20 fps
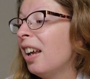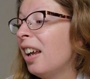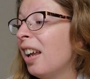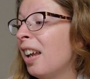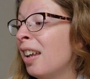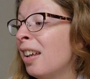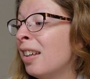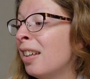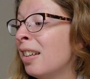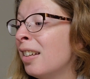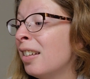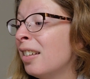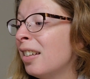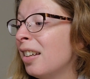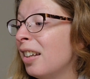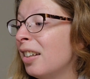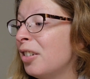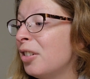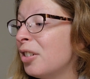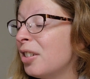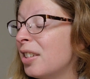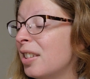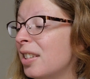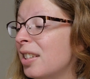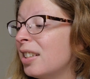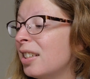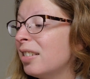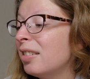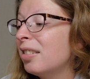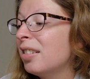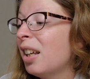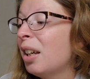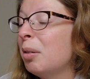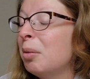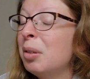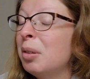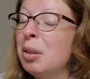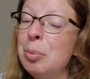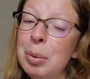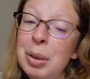And I just, I
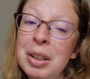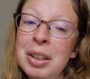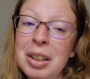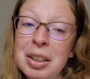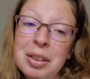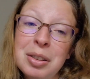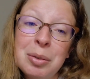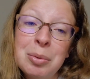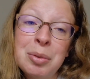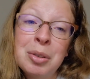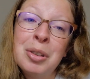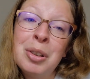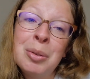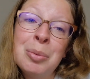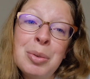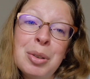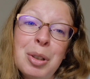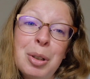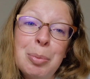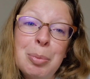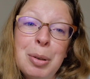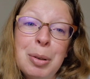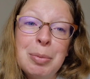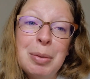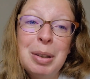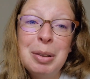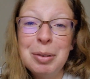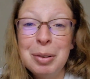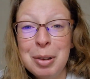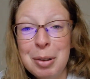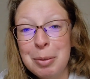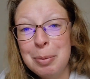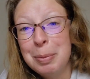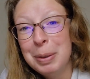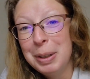want to be nice and warm, so I put my robe